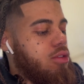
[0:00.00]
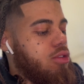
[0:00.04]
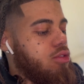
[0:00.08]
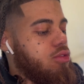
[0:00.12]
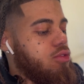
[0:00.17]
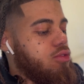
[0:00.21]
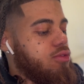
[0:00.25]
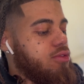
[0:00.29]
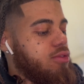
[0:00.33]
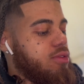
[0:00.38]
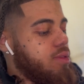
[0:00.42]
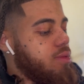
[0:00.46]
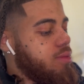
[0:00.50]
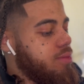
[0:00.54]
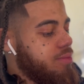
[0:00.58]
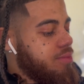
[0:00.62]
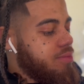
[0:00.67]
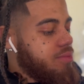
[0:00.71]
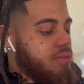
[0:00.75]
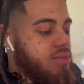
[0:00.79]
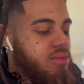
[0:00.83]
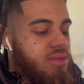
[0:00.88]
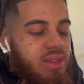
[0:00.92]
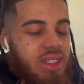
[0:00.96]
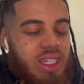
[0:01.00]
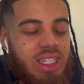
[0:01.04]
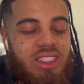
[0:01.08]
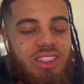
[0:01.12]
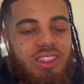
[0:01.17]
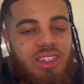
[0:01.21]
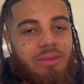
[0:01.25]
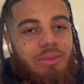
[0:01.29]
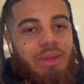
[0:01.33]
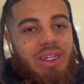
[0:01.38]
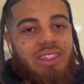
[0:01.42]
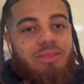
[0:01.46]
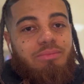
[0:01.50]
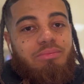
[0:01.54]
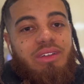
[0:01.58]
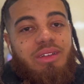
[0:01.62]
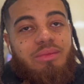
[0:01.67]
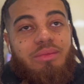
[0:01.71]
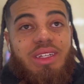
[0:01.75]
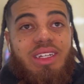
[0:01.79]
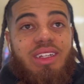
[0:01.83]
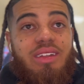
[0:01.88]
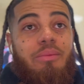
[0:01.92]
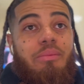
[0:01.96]
Ooh, that joint about to put
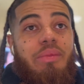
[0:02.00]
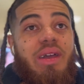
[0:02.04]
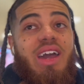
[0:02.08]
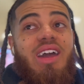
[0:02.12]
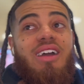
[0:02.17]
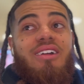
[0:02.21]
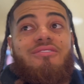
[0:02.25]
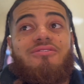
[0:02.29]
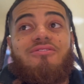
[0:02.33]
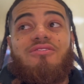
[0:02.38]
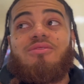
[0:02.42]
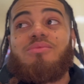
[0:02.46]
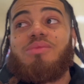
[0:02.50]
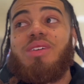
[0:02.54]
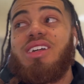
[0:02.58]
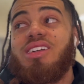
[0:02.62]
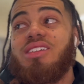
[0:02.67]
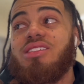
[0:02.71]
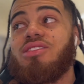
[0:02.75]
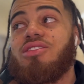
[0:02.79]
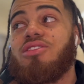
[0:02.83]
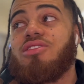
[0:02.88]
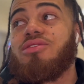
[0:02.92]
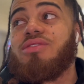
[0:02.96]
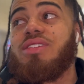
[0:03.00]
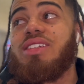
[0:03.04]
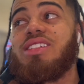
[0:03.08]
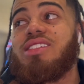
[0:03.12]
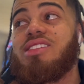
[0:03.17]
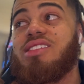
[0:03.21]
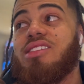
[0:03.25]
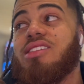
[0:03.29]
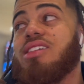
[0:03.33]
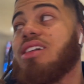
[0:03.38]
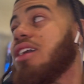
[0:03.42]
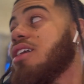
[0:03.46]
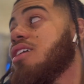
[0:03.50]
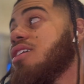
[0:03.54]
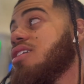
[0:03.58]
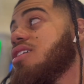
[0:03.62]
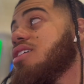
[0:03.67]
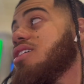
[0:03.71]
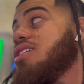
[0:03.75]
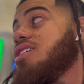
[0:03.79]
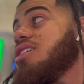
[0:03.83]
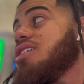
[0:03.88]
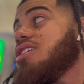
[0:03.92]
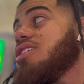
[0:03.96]
me in the bathroom. I can already tell.
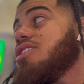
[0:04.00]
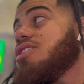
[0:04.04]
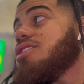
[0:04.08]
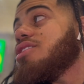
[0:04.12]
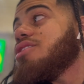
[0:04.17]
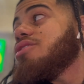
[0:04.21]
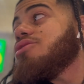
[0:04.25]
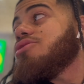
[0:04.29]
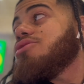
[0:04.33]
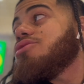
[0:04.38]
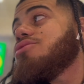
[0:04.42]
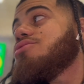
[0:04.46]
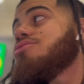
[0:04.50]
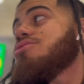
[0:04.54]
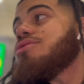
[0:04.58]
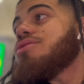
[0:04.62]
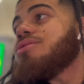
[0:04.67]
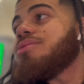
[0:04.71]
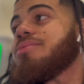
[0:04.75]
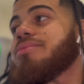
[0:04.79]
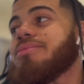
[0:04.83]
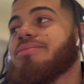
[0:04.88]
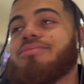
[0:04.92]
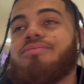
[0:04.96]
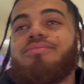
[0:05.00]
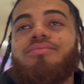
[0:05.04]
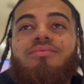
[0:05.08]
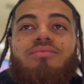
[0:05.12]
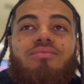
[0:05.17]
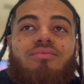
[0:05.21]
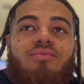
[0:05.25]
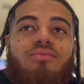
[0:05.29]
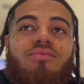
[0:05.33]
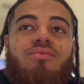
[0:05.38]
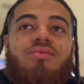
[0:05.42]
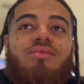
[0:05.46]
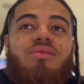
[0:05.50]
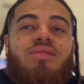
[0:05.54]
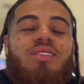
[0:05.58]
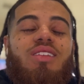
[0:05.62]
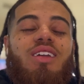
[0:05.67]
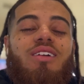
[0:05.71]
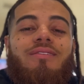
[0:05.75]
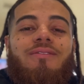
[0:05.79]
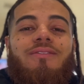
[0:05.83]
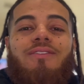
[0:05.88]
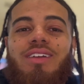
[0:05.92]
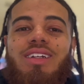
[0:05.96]
Ooh,
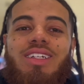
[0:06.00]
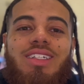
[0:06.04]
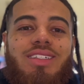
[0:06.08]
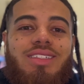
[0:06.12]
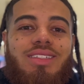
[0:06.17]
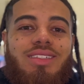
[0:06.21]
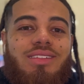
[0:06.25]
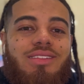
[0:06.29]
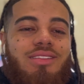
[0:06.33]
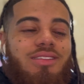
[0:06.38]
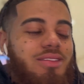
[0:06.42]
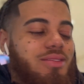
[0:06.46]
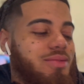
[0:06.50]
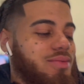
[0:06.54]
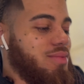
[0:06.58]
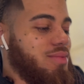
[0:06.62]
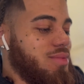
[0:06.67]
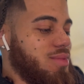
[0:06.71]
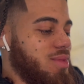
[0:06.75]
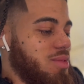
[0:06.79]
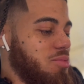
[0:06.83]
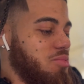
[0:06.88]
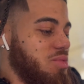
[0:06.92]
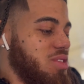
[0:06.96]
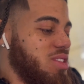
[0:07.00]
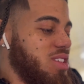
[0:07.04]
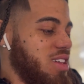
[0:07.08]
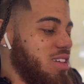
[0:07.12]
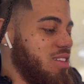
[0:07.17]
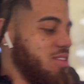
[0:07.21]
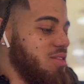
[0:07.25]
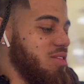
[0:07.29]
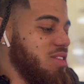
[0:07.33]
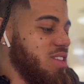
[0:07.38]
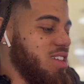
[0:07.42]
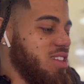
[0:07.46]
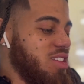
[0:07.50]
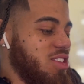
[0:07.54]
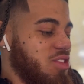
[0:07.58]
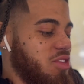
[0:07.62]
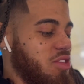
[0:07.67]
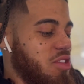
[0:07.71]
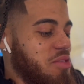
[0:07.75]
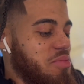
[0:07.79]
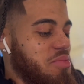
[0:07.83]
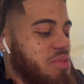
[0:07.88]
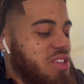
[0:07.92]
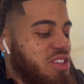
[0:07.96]
yeah, first sip. I'm telling you, that
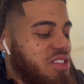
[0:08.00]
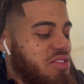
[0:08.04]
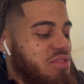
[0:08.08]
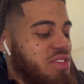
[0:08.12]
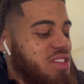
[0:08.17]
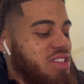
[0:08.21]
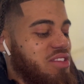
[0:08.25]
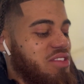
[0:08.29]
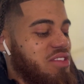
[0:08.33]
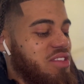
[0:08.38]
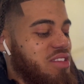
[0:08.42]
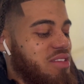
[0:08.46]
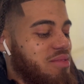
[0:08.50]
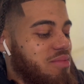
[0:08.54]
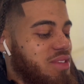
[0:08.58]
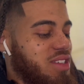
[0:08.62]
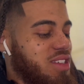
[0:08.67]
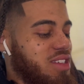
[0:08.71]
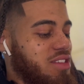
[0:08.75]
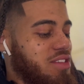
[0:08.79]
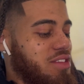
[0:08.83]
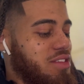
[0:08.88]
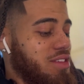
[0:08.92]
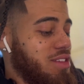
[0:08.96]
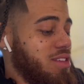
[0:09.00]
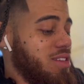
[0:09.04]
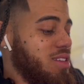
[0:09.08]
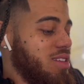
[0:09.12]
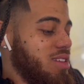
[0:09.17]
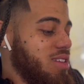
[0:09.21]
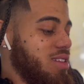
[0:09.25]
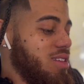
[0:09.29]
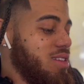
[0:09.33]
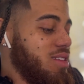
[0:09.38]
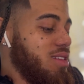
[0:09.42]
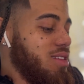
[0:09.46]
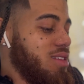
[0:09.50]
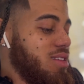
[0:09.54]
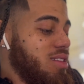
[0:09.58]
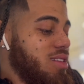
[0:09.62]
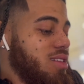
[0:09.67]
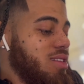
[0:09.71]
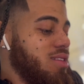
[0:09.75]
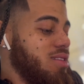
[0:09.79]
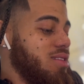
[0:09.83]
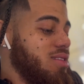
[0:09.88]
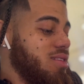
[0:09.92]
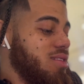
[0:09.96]
Starbucks would do something to
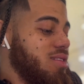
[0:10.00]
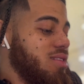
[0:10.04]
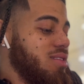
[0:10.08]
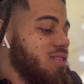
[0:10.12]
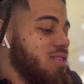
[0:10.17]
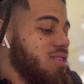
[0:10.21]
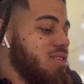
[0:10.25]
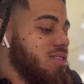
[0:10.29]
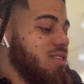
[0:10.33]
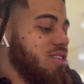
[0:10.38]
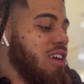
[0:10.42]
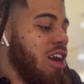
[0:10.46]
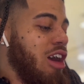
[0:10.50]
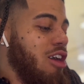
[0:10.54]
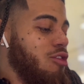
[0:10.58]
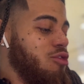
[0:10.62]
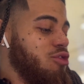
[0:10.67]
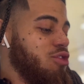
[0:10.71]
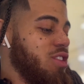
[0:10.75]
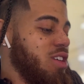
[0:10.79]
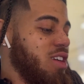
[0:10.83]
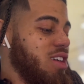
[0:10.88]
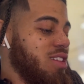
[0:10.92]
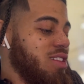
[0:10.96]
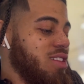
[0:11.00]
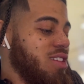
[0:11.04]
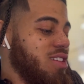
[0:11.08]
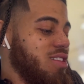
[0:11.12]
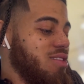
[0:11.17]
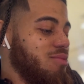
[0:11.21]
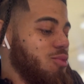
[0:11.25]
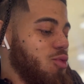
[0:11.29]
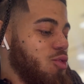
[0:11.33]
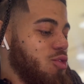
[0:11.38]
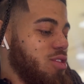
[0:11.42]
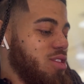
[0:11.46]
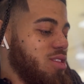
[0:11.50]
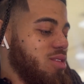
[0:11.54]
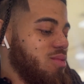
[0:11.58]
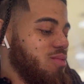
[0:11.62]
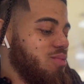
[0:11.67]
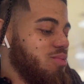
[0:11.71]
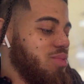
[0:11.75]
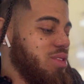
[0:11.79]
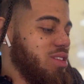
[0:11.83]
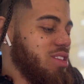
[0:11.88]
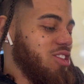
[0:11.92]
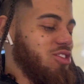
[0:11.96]
you. Coffee early in the morning,
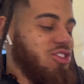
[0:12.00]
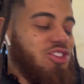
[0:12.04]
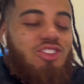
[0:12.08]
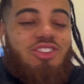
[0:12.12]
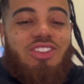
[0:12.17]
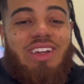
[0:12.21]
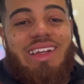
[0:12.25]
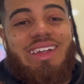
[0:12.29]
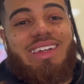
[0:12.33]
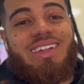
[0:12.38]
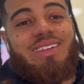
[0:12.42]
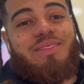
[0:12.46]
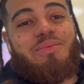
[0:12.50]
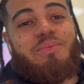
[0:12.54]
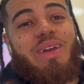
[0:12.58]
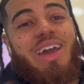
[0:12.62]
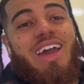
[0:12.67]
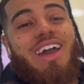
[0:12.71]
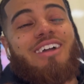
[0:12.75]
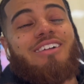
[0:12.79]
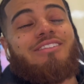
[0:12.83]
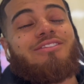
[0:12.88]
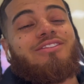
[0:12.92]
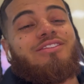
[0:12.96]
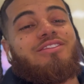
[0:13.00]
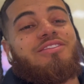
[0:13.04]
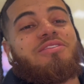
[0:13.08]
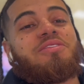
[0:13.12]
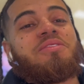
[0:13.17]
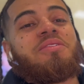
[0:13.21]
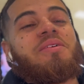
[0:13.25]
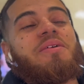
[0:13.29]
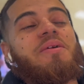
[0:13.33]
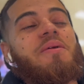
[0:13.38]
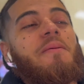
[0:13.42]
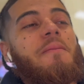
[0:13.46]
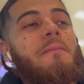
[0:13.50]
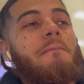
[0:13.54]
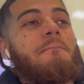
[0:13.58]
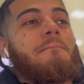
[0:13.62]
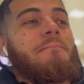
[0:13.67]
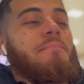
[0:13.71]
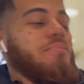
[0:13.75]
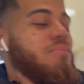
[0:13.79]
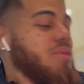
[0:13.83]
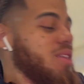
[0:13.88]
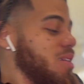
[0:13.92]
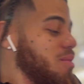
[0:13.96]
put you straight in the bathroom.
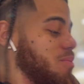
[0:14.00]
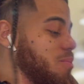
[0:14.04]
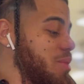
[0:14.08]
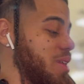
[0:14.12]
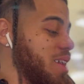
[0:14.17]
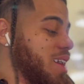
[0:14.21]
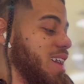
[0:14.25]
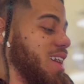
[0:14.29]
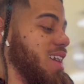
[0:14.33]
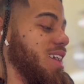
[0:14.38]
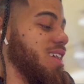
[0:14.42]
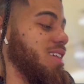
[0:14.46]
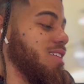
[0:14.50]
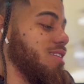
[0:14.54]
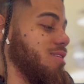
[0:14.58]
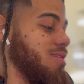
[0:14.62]
But hey,